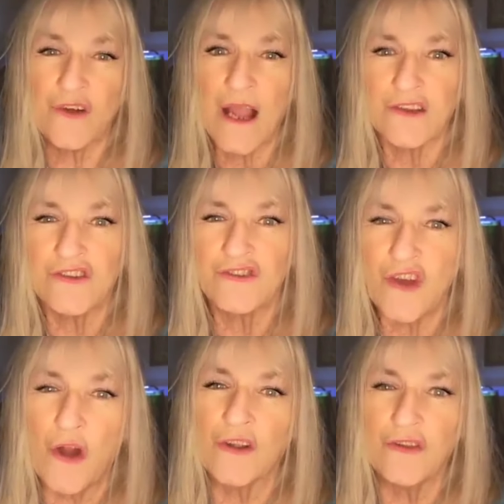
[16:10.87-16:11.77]
I
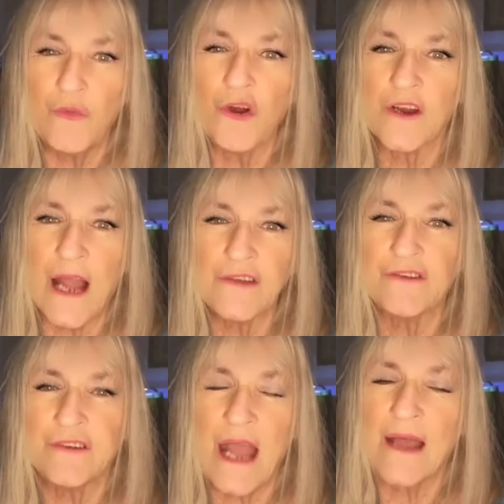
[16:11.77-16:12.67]
started to work on
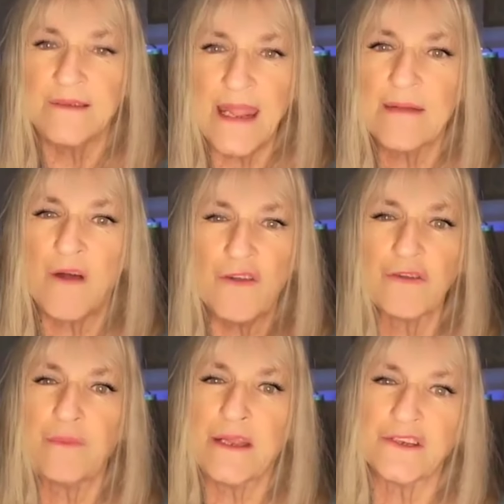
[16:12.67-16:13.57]
your goddamn
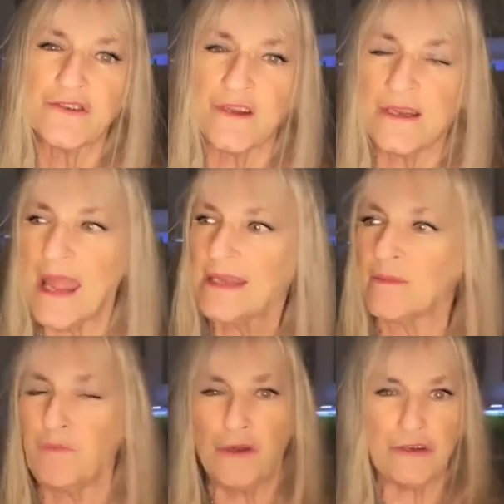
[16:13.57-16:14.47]
other picture today to
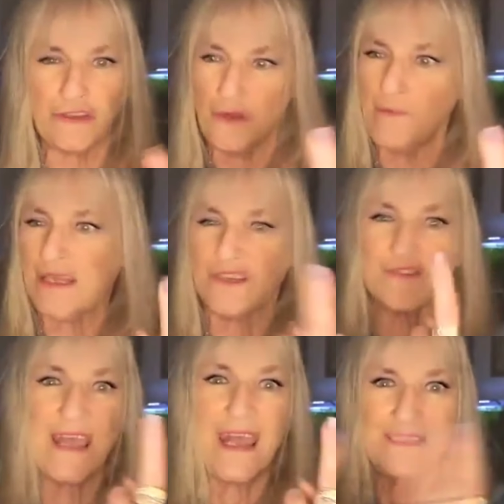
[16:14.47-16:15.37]
put your two
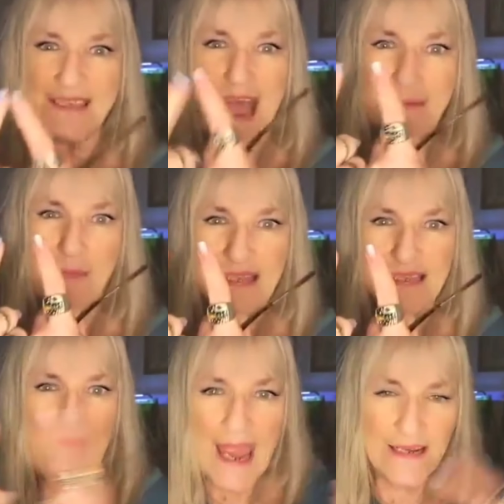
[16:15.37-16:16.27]
pictures side by
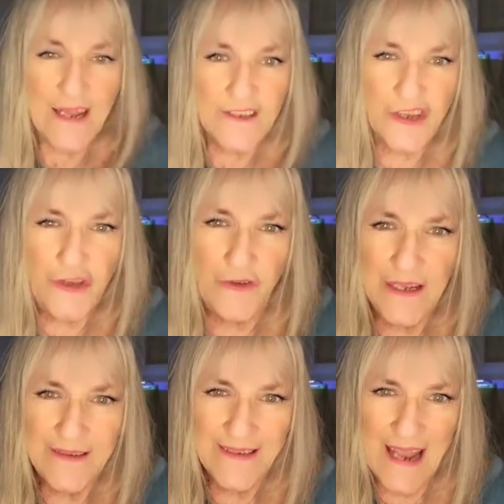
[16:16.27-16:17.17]
side so you
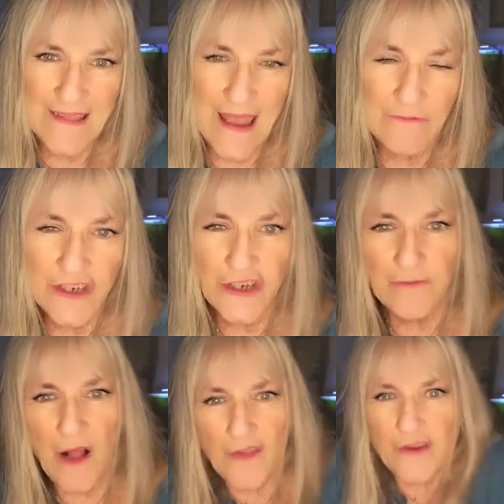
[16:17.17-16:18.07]
couldn't say that was your
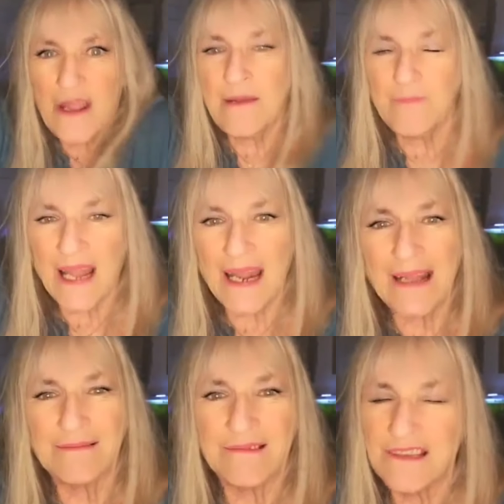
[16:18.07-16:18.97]
mother. But I
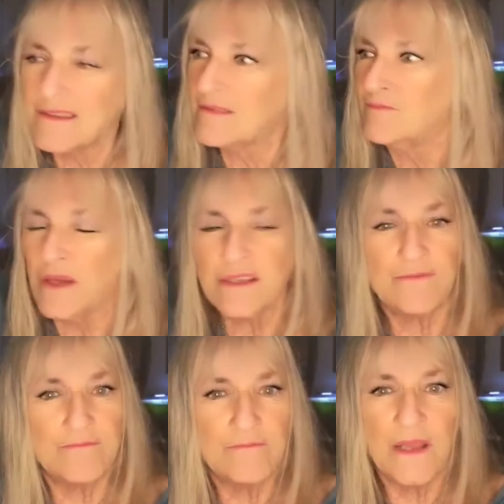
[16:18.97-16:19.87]
got...
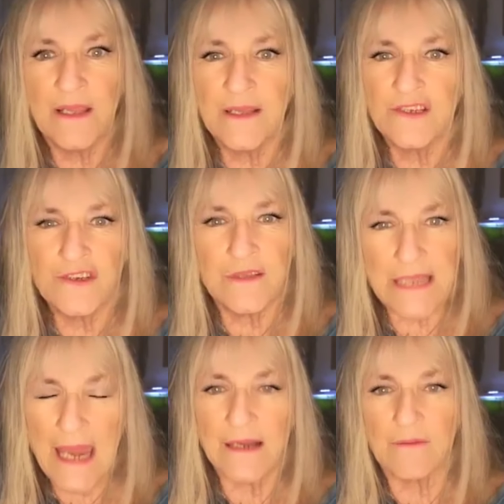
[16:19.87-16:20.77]

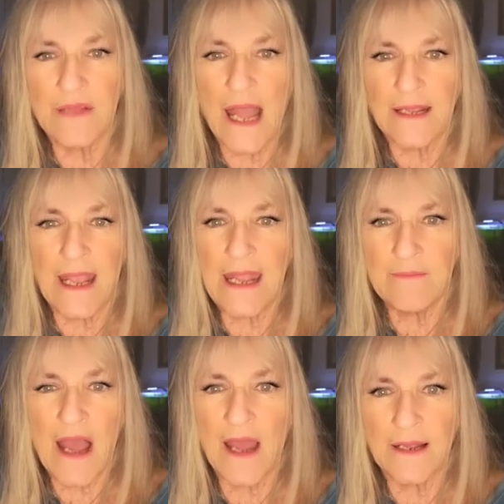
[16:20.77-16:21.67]
stand-up guy
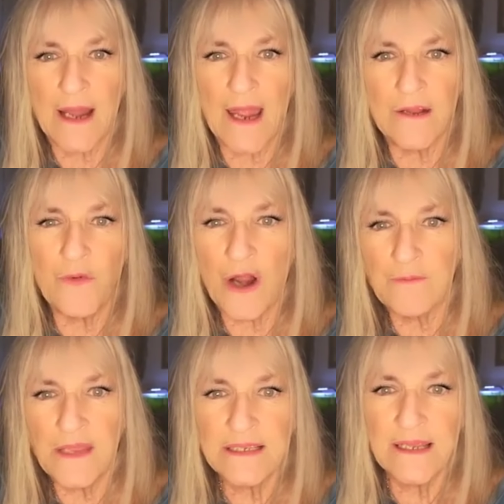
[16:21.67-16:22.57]
came on and I didn't want
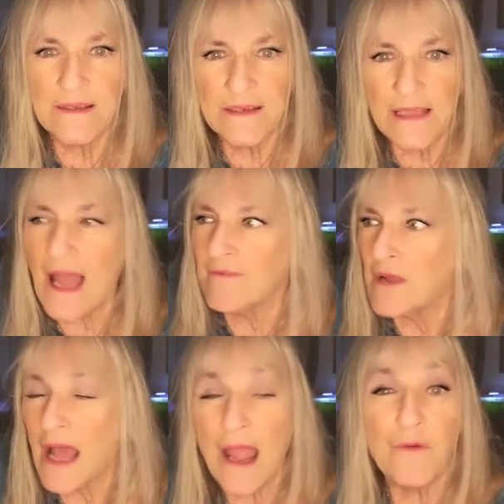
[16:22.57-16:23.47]
to miss his live,
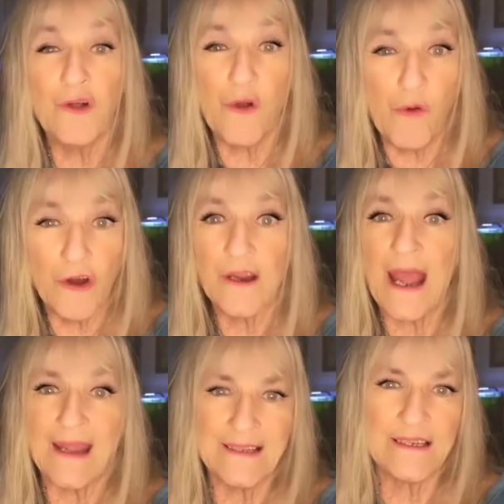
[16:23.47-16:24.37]
but I will work
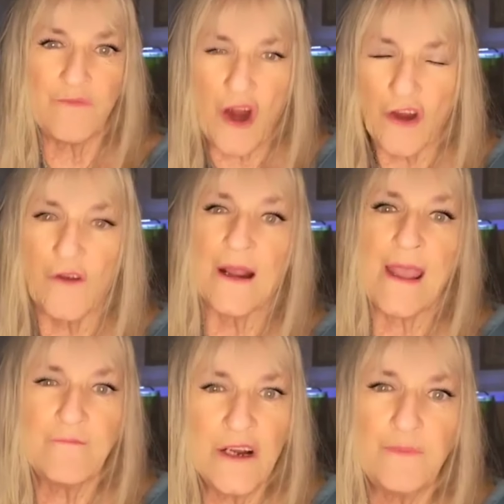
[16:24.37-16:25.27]
on it tomorrow and
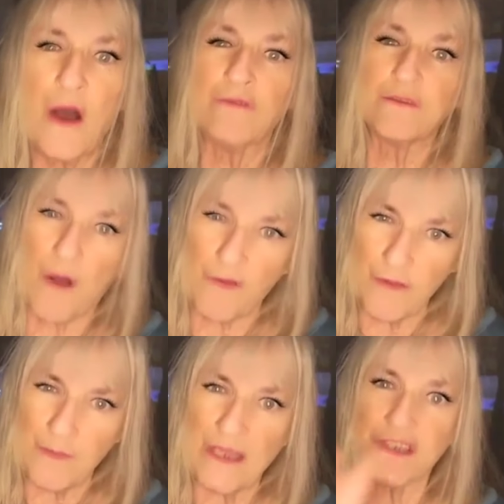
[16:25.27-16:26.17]
I'm going to post both
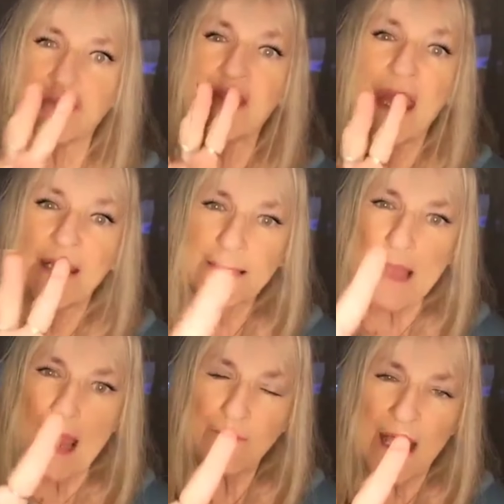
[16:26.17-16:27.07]
the pictures
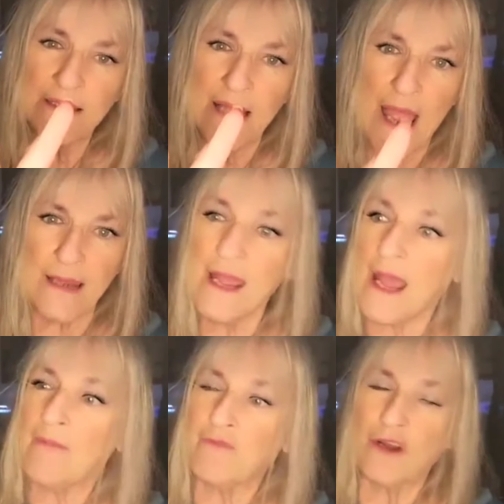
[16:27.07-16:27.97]
side by side.
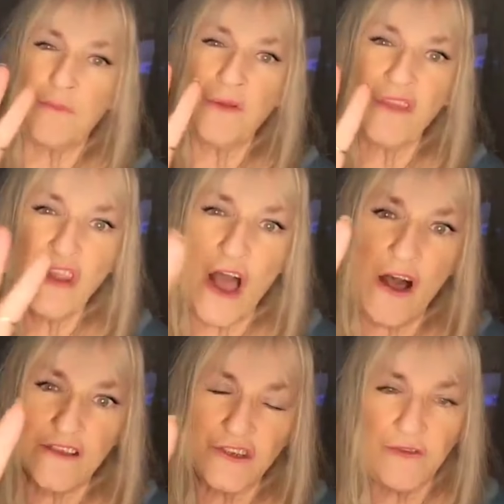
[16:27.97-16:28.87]
I'm going to put the
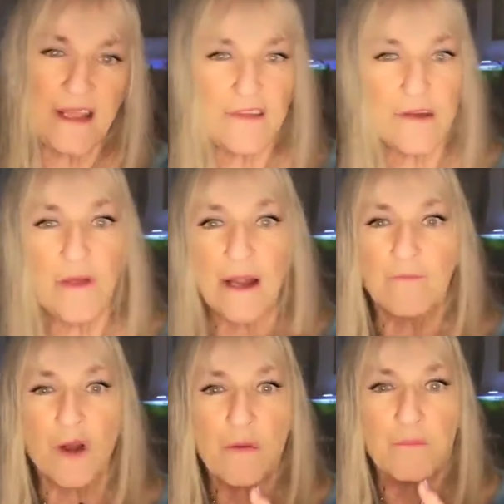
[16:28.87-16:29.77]
lawsuit in there, but
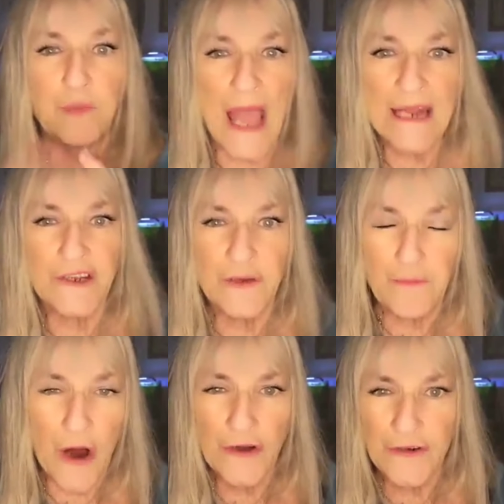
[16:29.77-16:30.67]
I'm going to black your
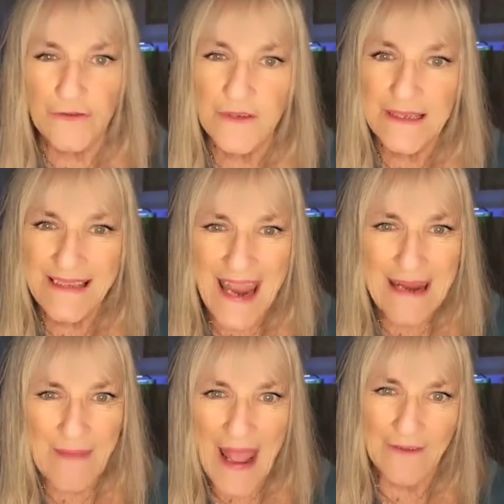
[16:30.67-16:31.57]
partner's
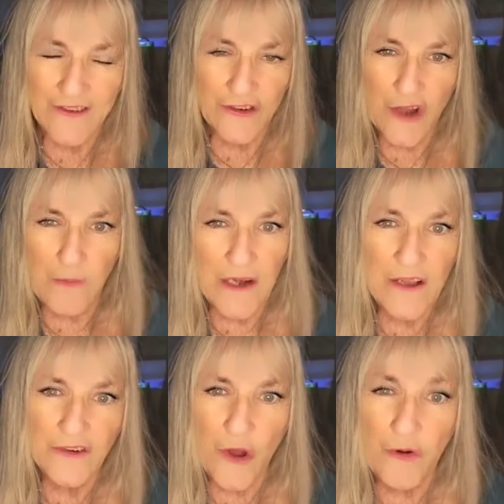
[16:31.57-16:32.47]
name out so nobody
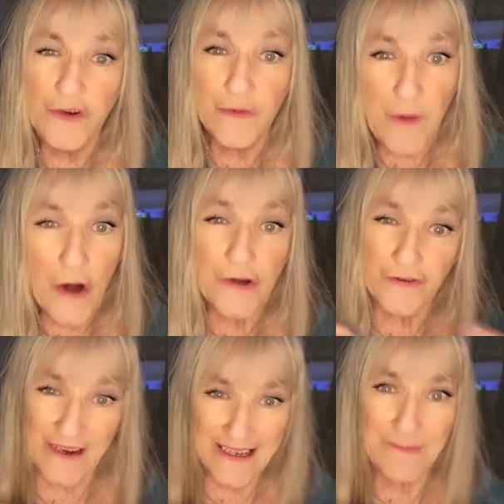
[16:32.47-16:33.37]
will know who your
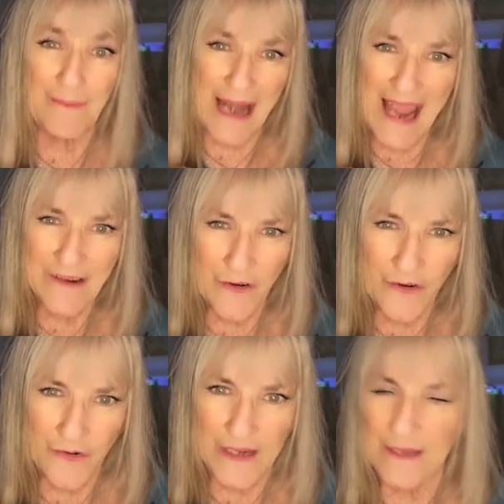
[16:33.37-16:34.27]
partner is, but I know
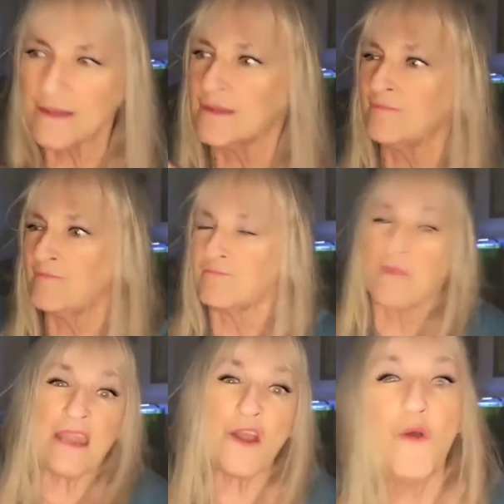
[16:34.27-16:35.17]
who it is.
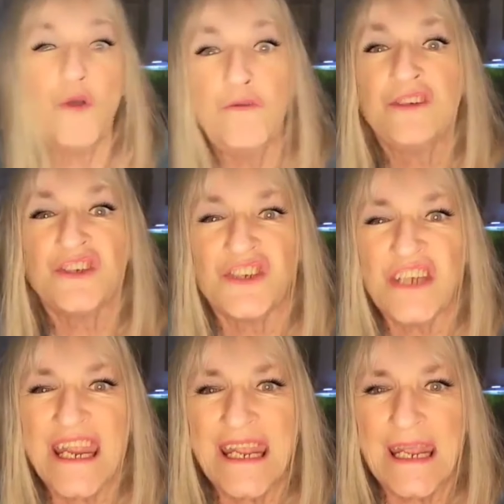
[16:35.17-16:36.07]
I know who
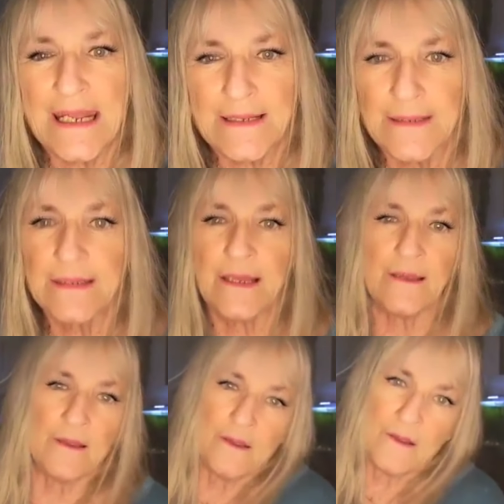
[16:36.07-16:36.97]
she is.
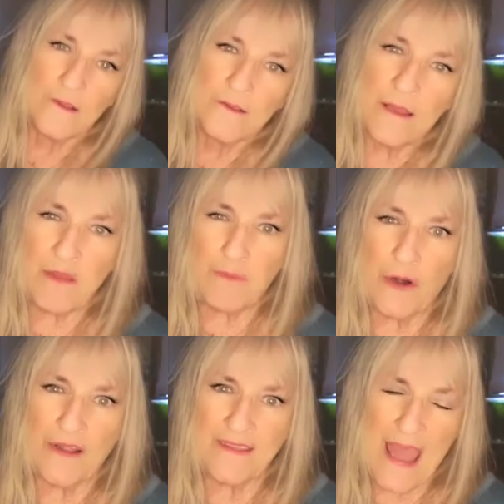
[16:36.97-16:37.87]
Let me
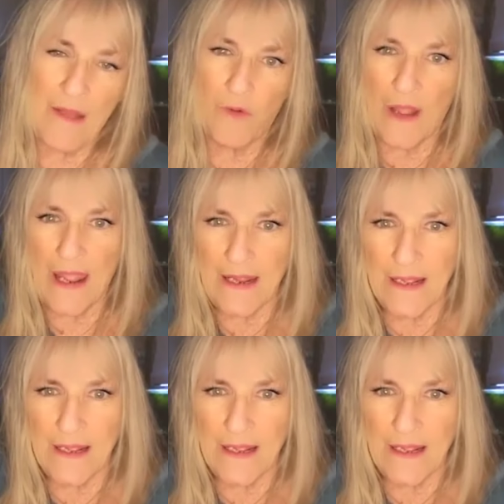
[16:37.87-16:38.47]
put it that way.